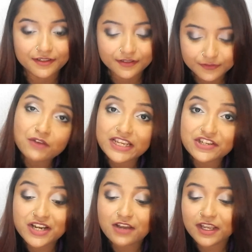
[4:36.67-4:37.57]
The
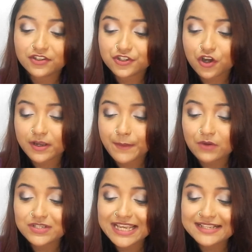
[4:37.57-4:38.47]
foundation I would like to talk
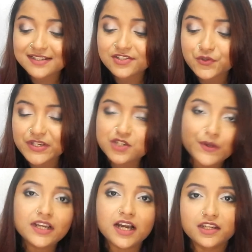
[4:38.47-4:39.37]
about is the
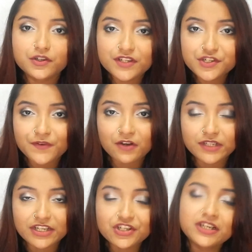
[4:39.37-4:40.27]
Streetwear Colorish
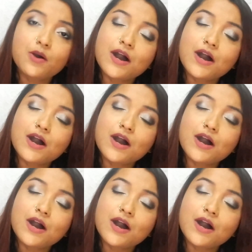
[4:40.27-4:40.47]
foundation.